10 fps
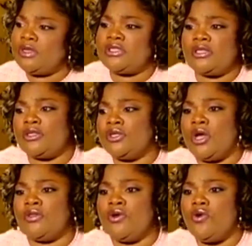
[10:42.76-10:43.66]
was the,
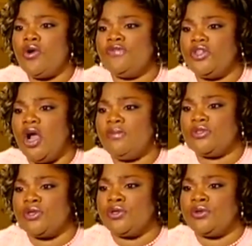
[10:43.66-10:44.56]
you know, the whore of
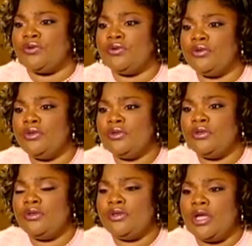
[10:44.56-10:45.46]
charm school.
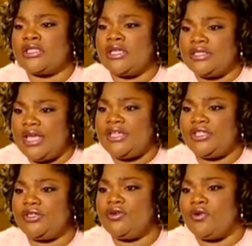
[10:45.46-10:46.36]
A
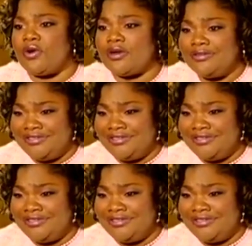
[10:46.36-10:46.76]
slutatious whore.